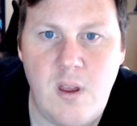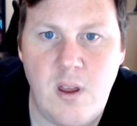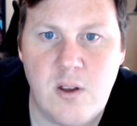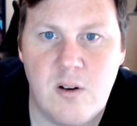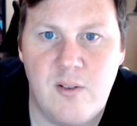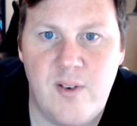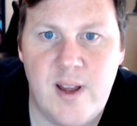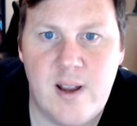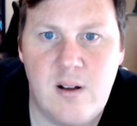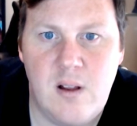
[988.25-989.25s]
Your
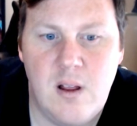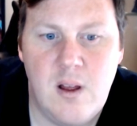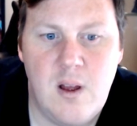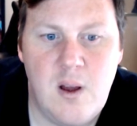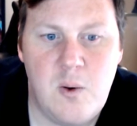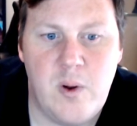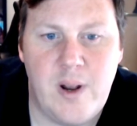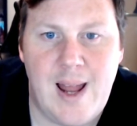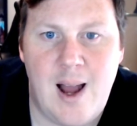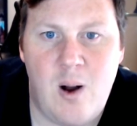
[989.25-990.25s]
vehicle will
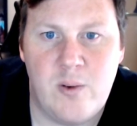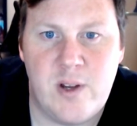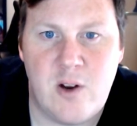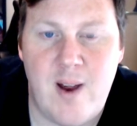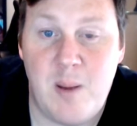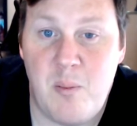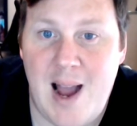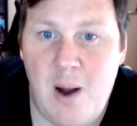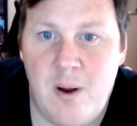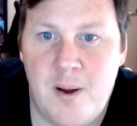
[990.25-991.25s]
now degrade in
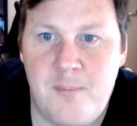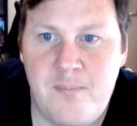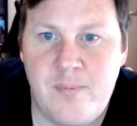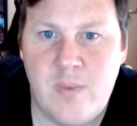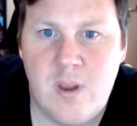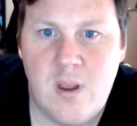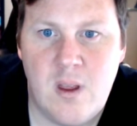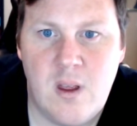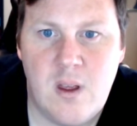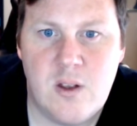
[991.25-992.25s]
power,
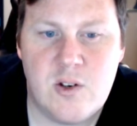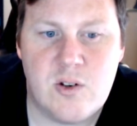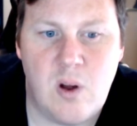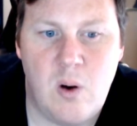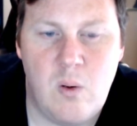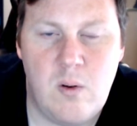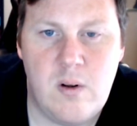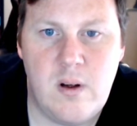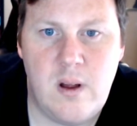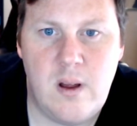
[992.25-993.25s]
so
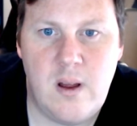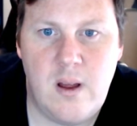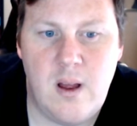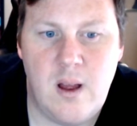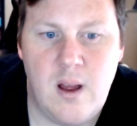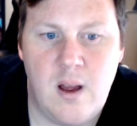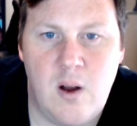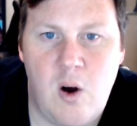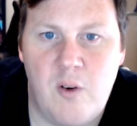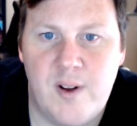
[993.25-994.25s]

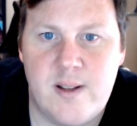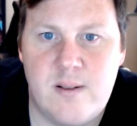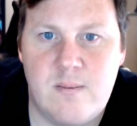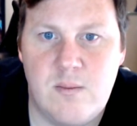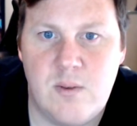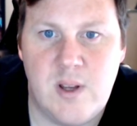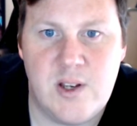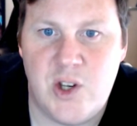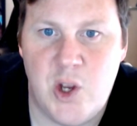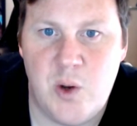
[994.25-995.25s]
over
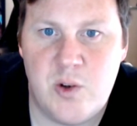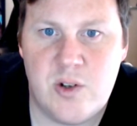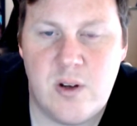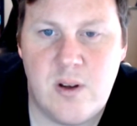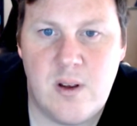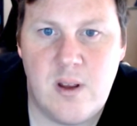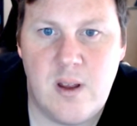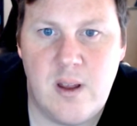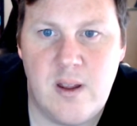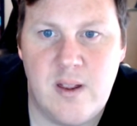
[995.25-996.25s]
its use
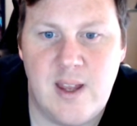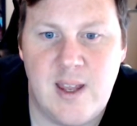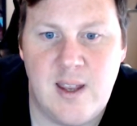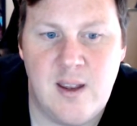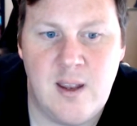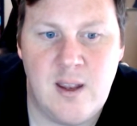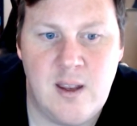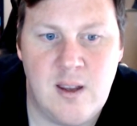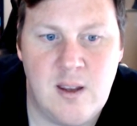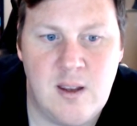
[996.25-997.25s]

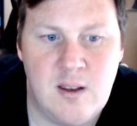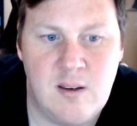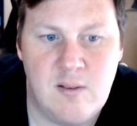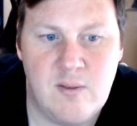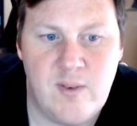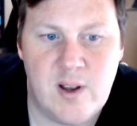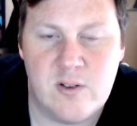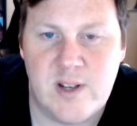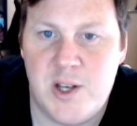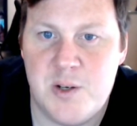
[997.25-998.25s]
the
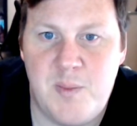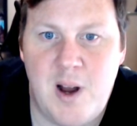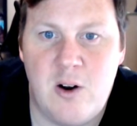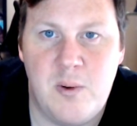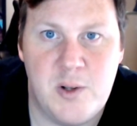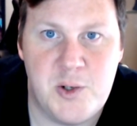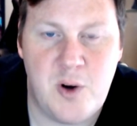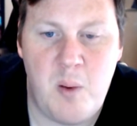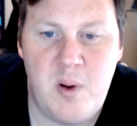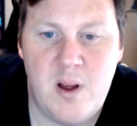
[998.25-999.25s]
vehicle's engine power will
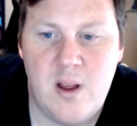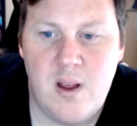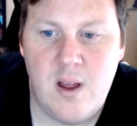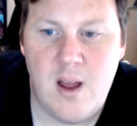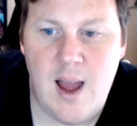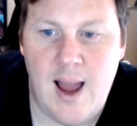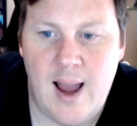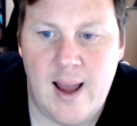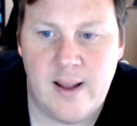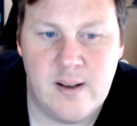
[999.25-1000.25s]
drop,
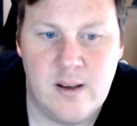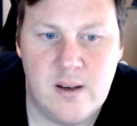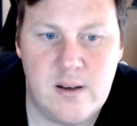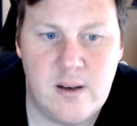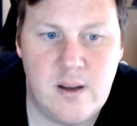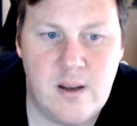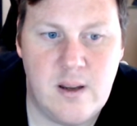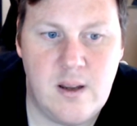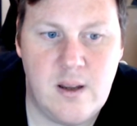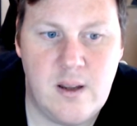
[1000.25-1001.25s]
and
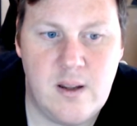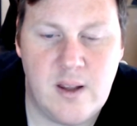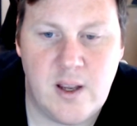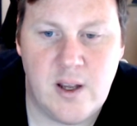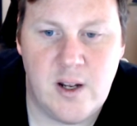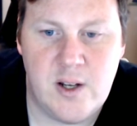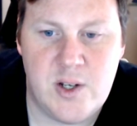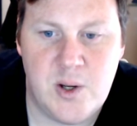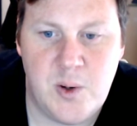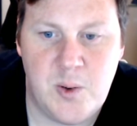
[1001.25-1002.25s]
they're gonna
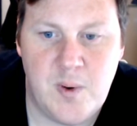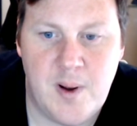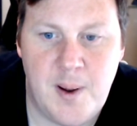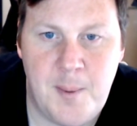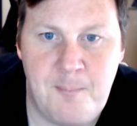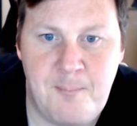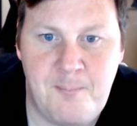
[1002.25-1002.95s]
do